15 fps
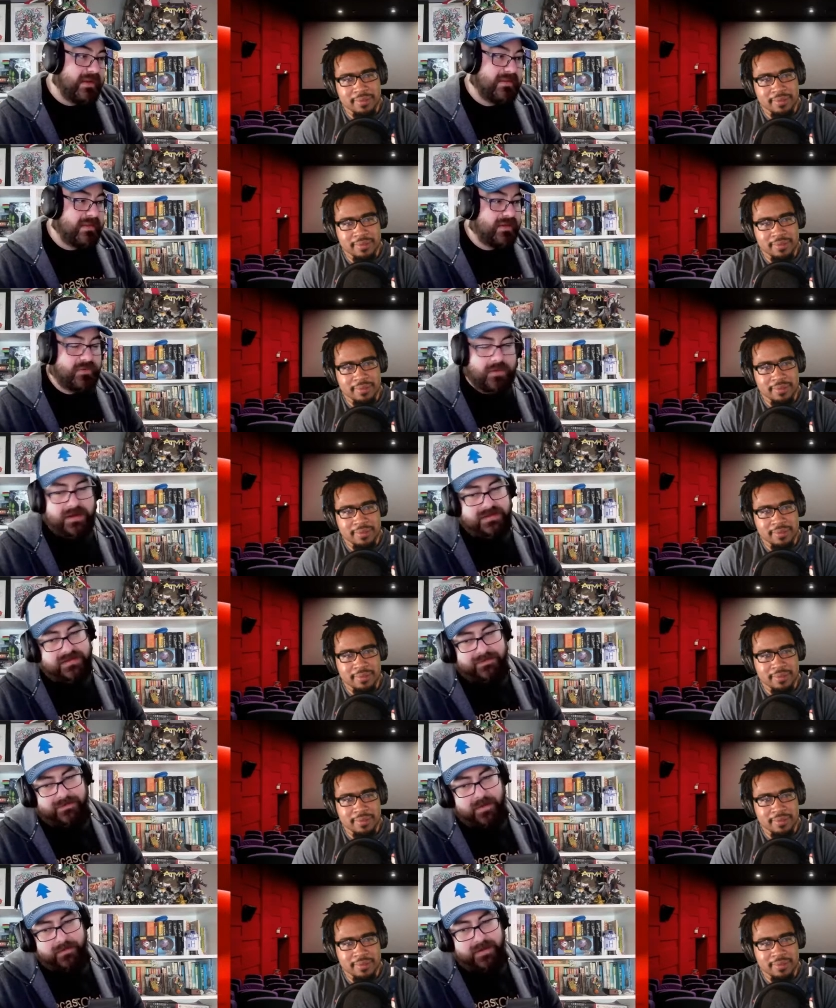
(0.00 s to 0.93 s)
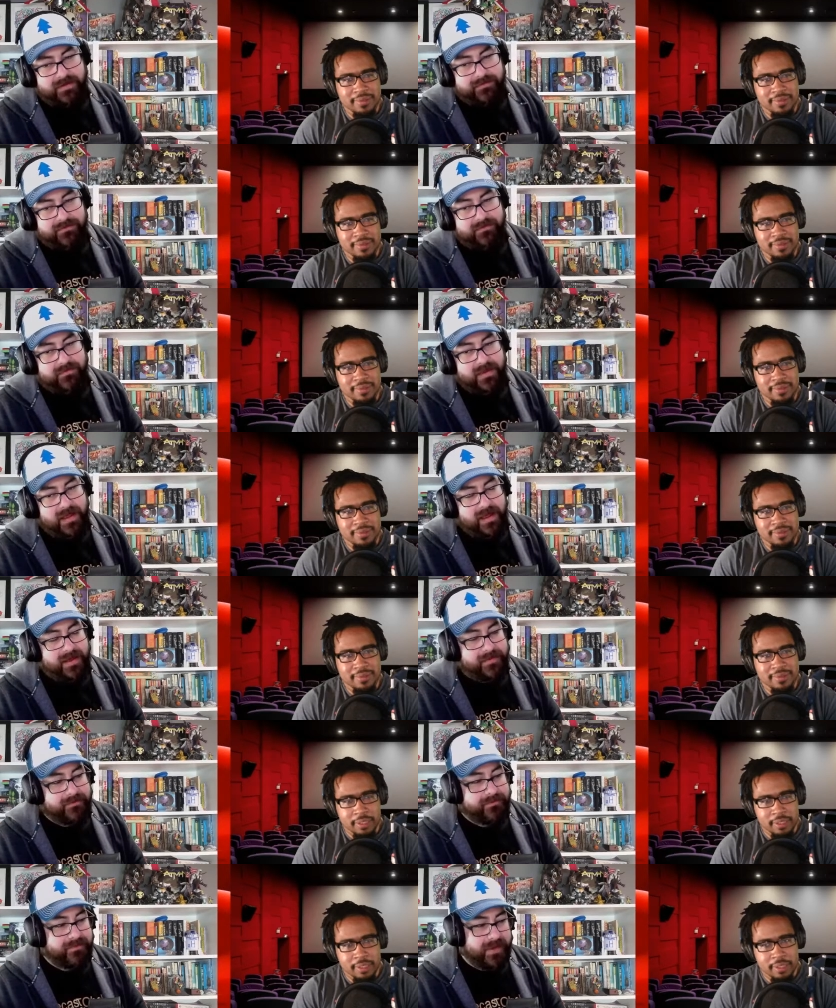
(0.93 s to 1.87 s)
Speaker 1: anything crazy from it.
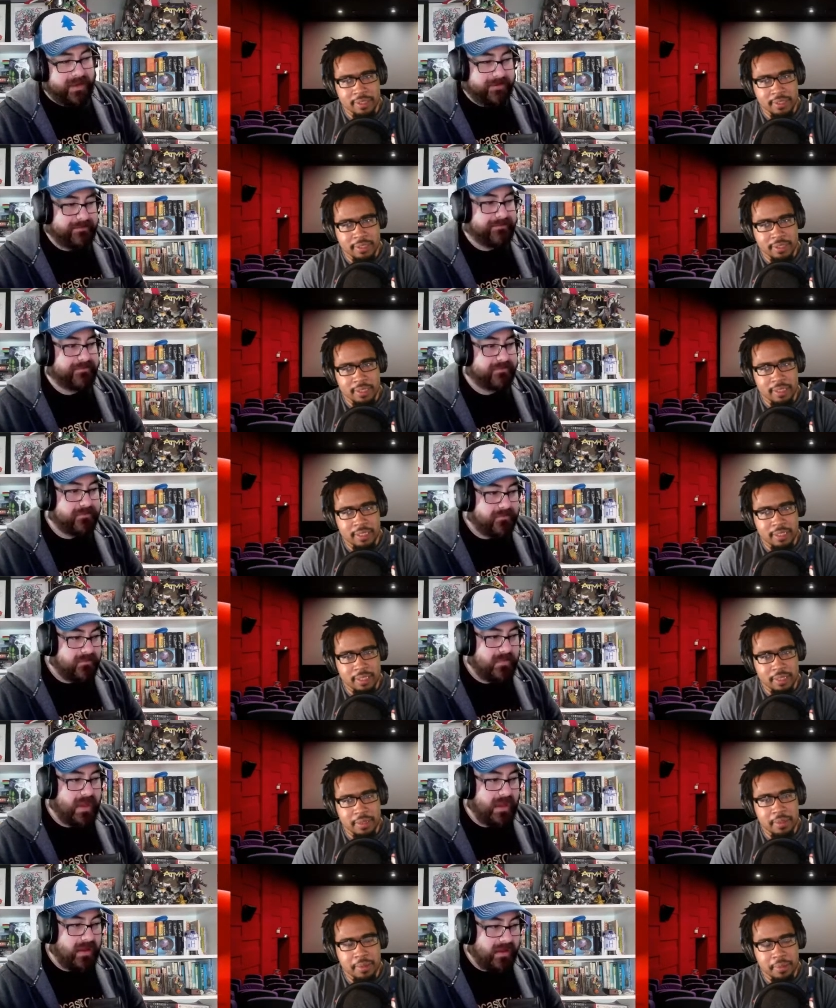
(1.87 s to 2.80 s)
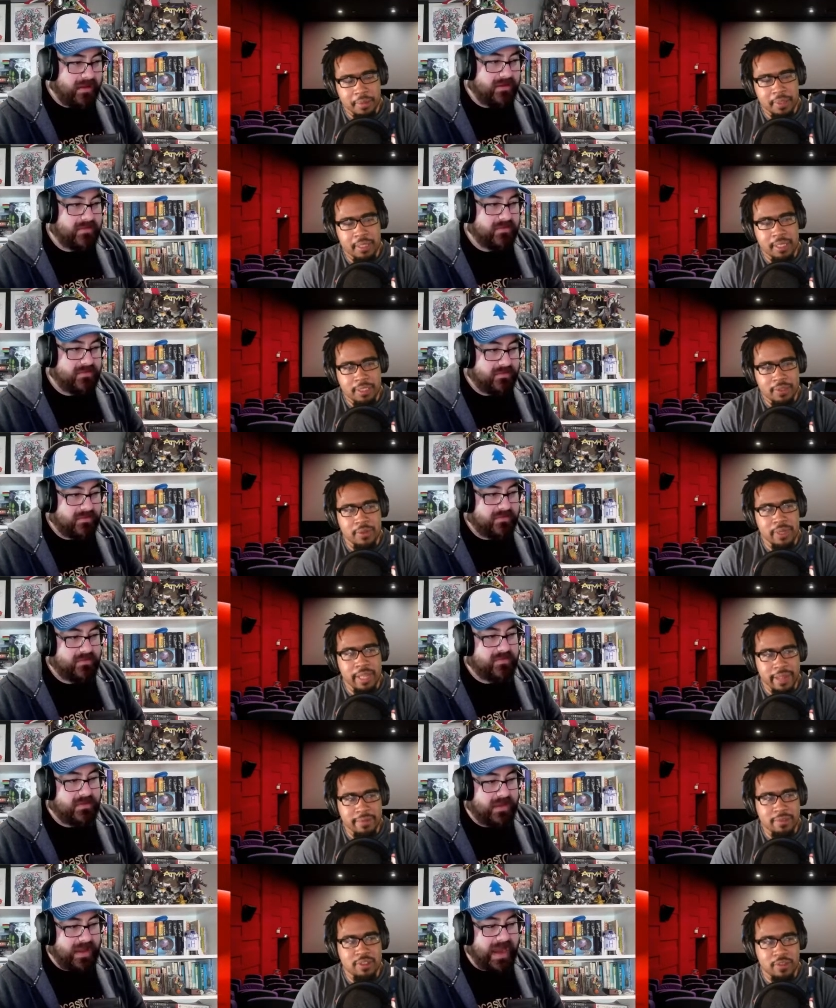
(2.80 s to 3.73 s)
Um, but it's going to have to
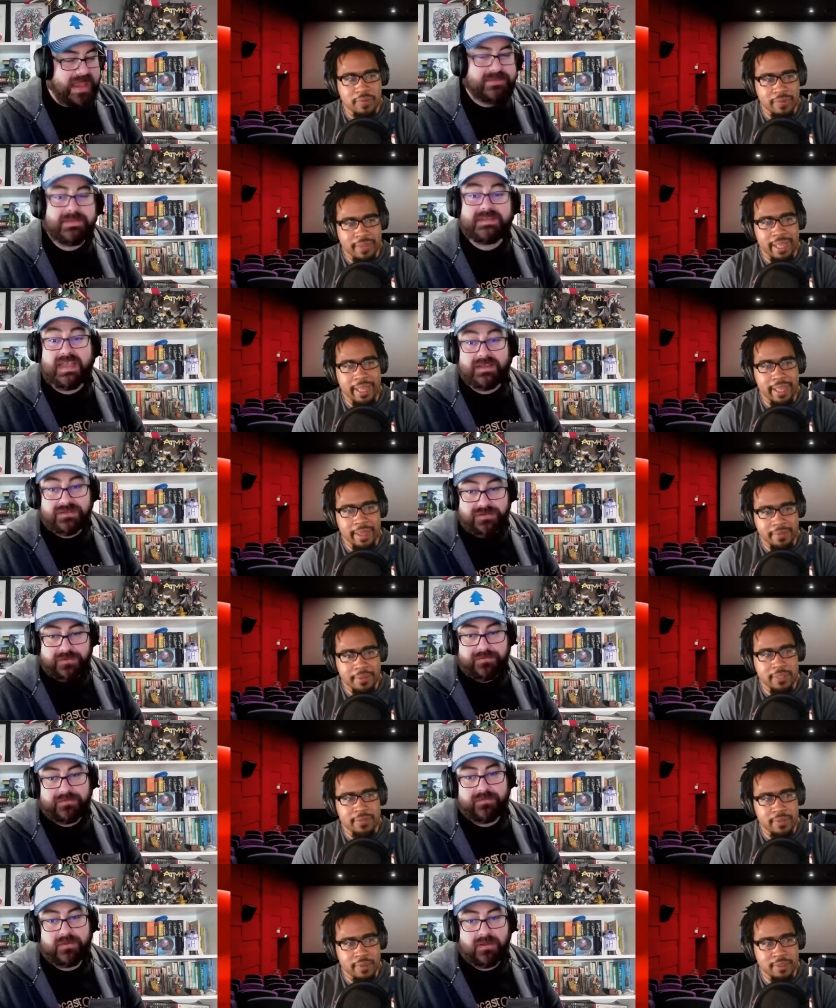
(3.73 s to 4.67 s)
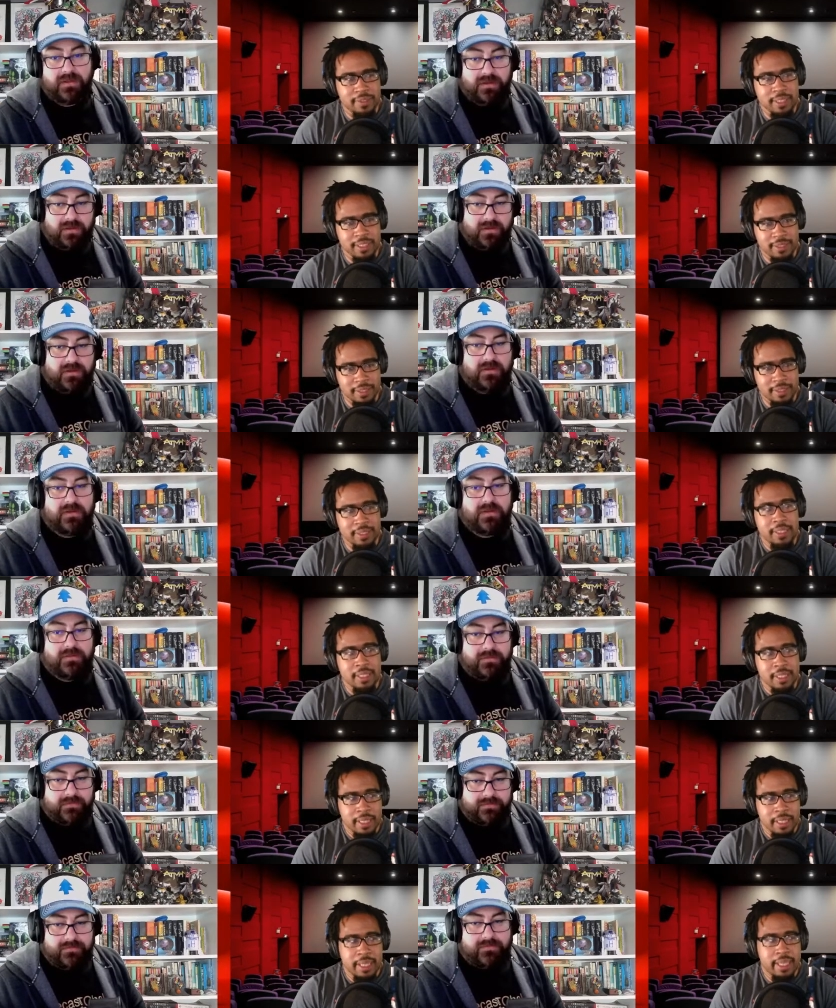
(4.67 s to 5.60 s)
survive. It has potential.
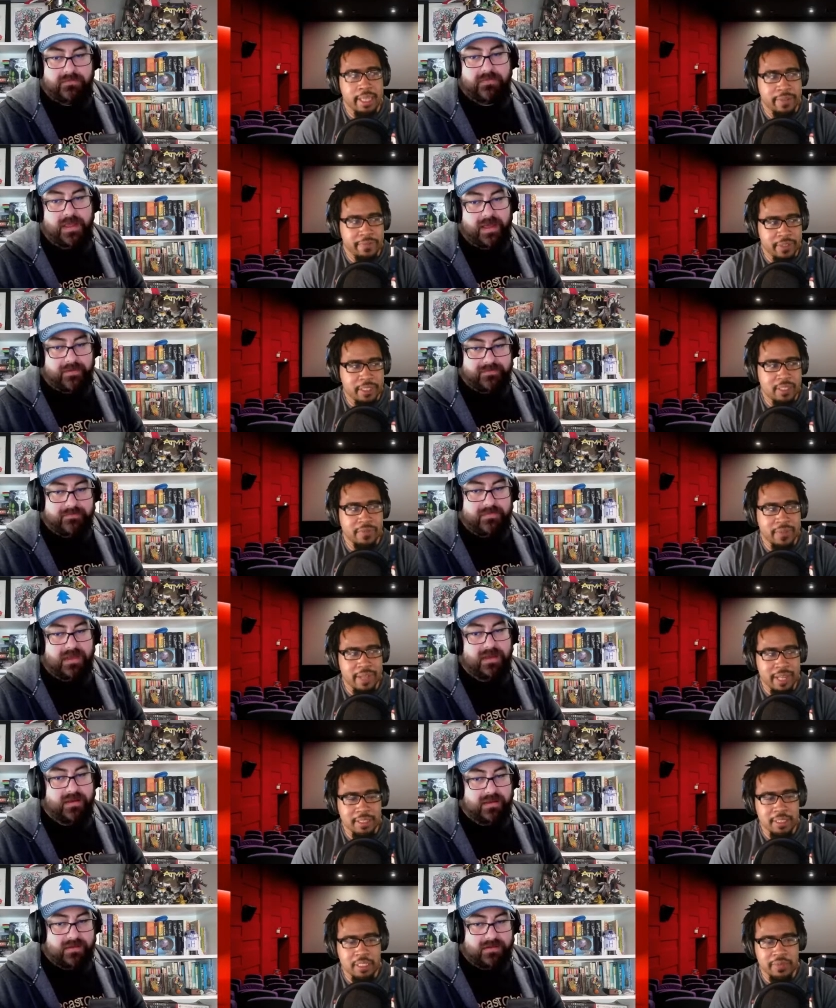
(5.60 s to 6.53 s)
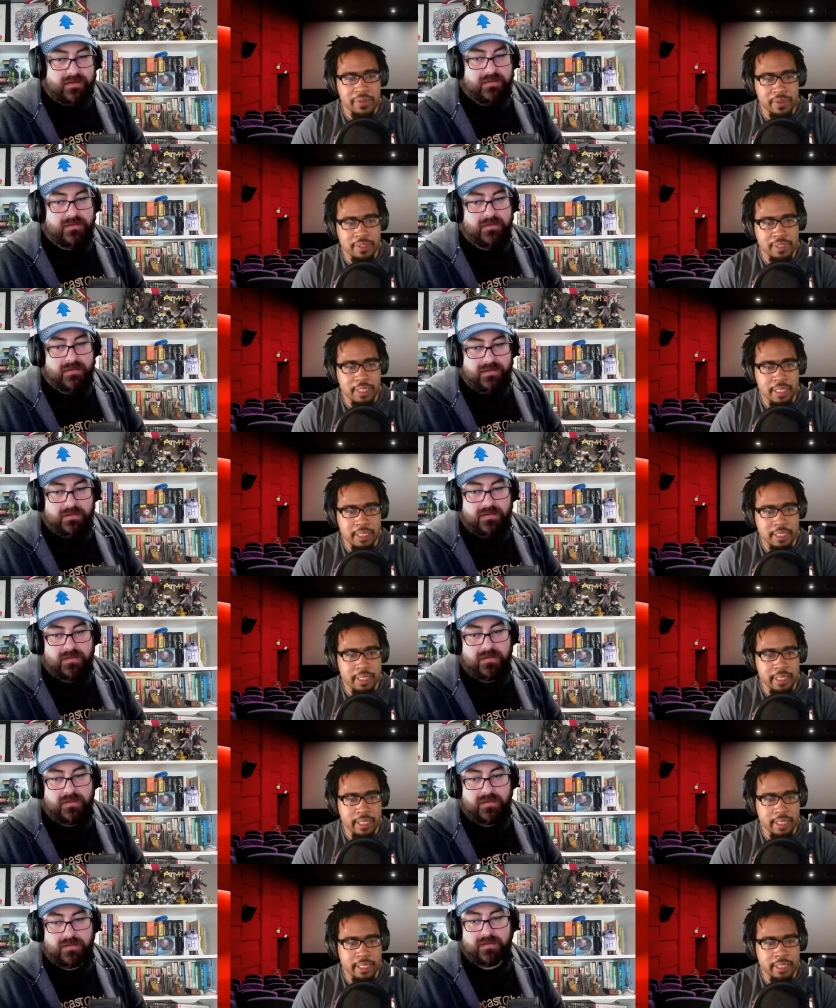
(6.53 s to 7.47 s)
If it yeah. survives the first season,
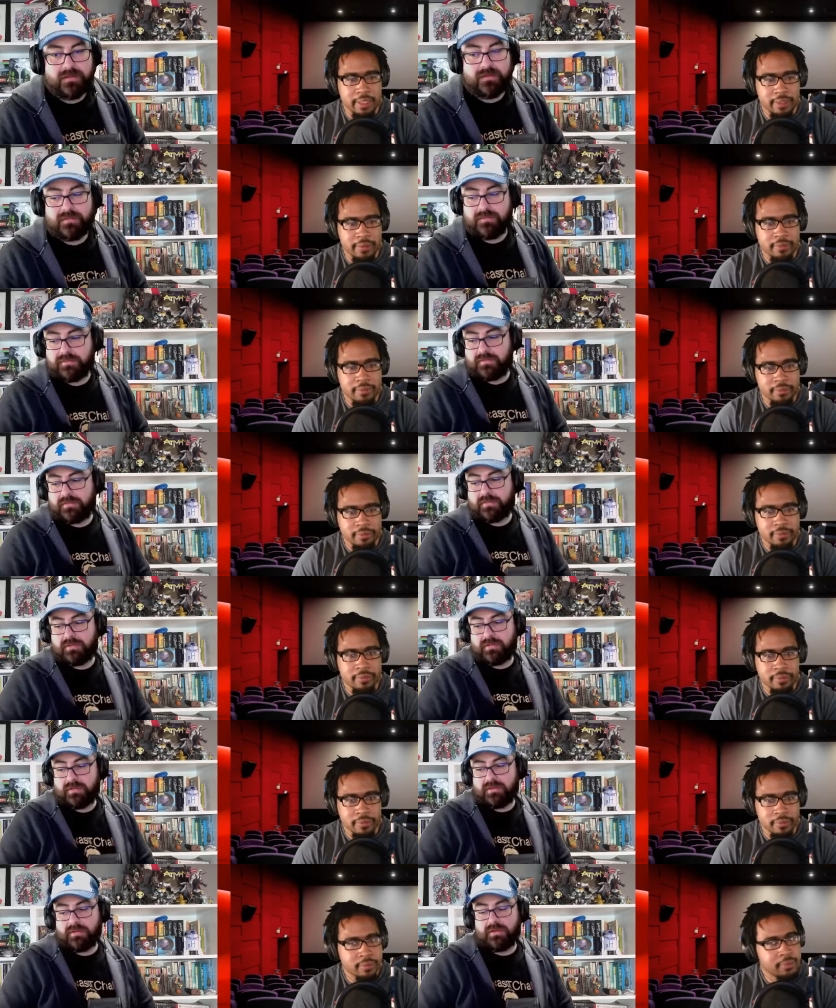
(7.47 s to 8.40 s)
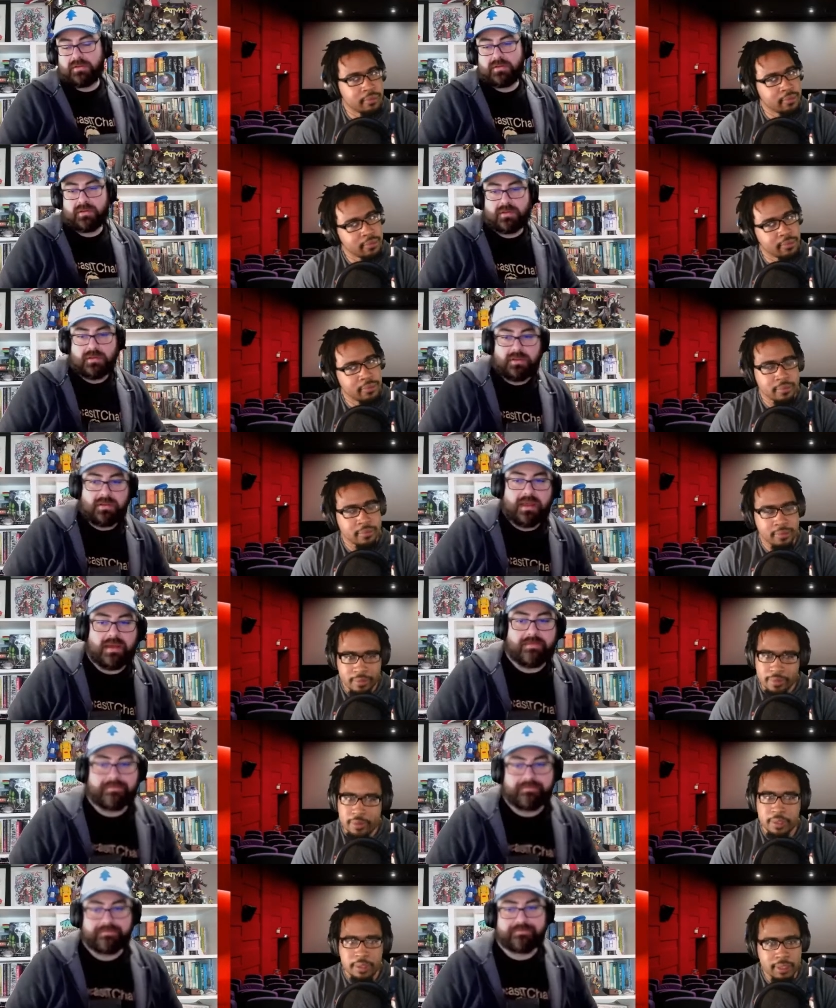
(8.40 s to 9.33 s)
then yeah.
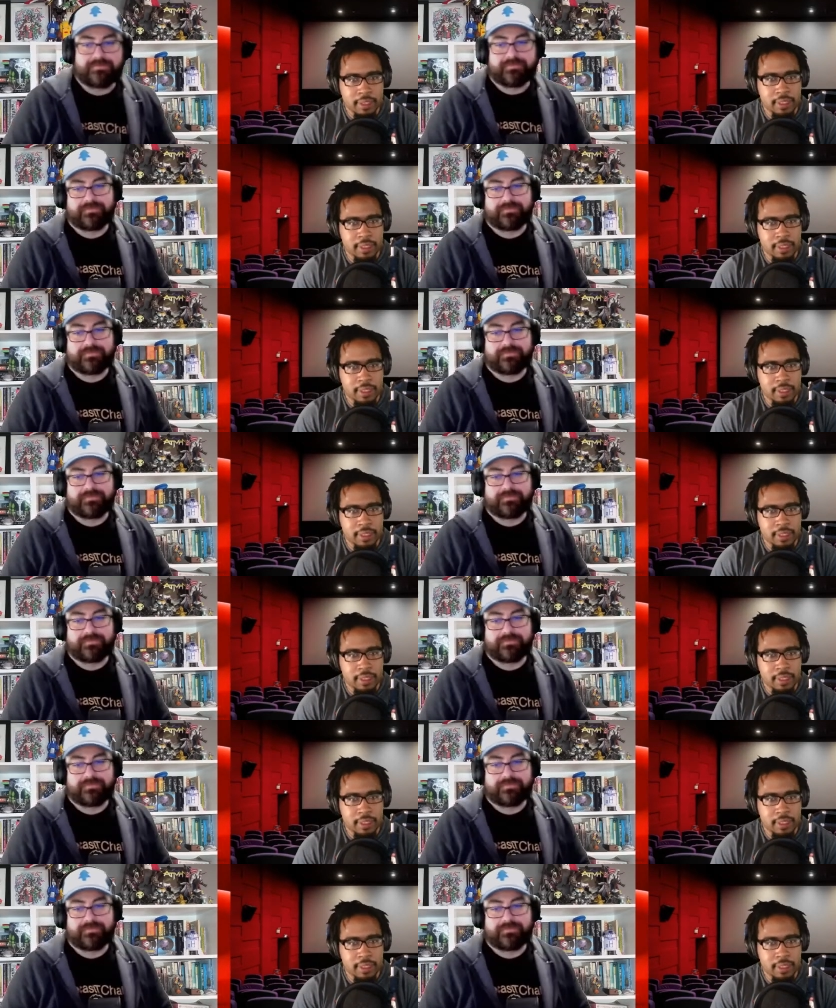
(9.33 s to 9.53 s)
we'll see.